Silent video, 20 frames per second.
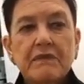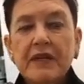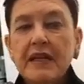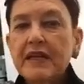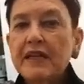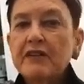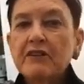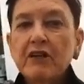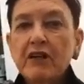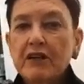
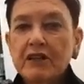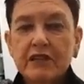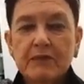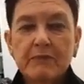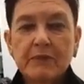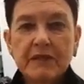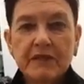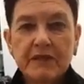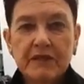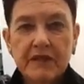any
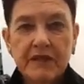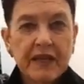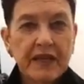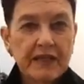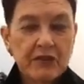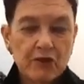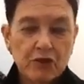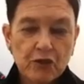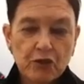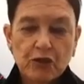document that
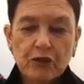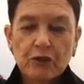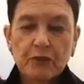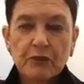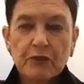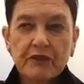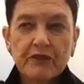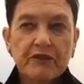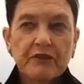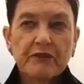has to do
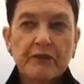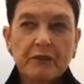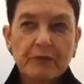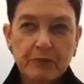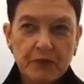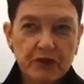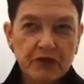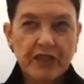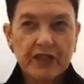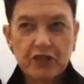with the
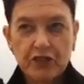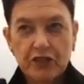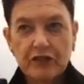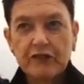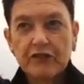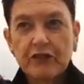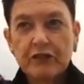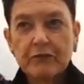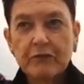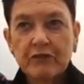protection
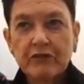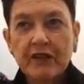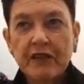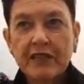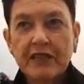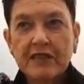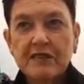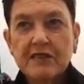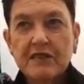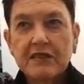of human
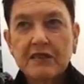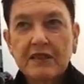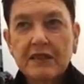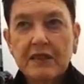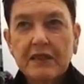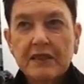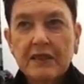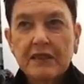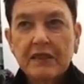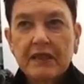rights.
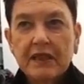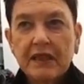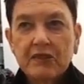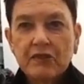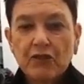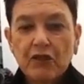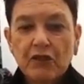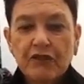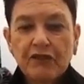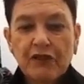And
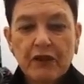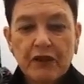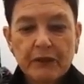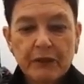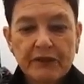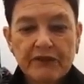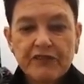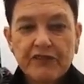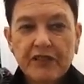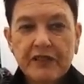so far
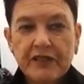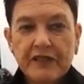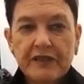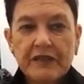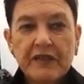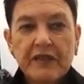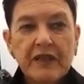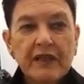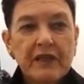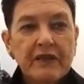we've done
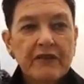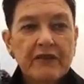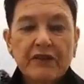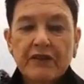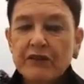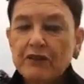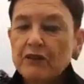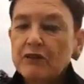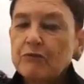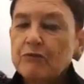the the